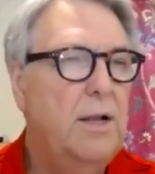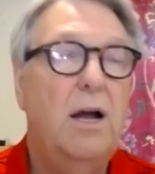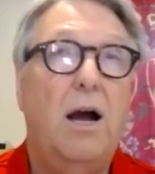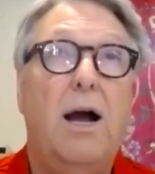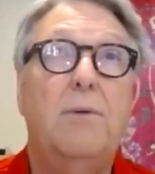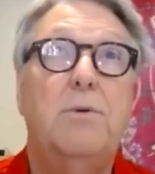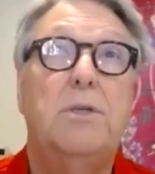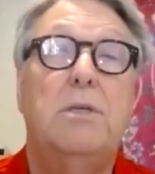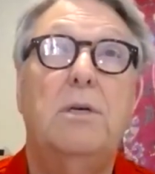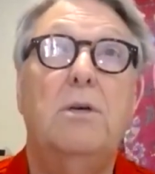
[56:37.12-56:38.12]
I would
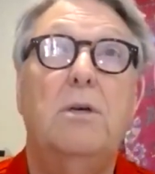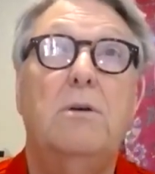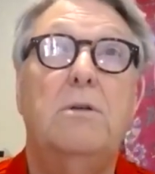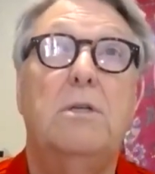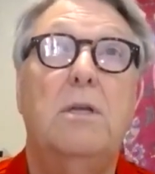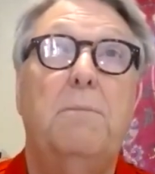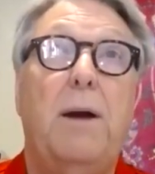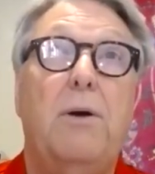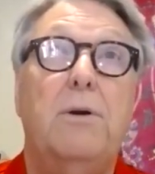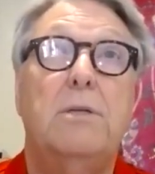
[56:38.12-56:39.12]
still use the
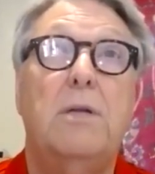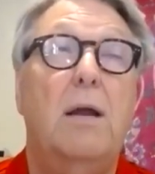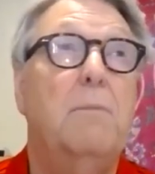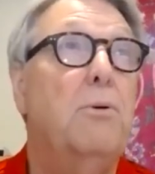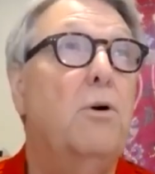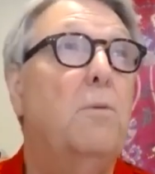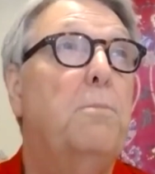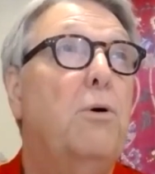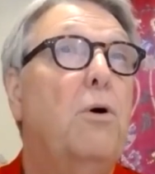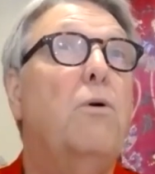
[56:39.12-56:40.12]
Power Design Pro
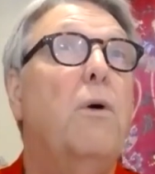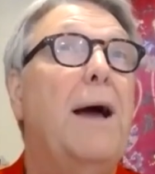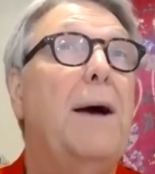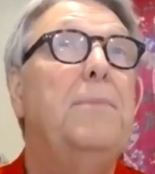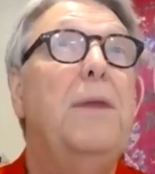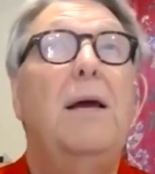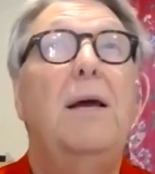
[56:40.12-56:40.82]
program.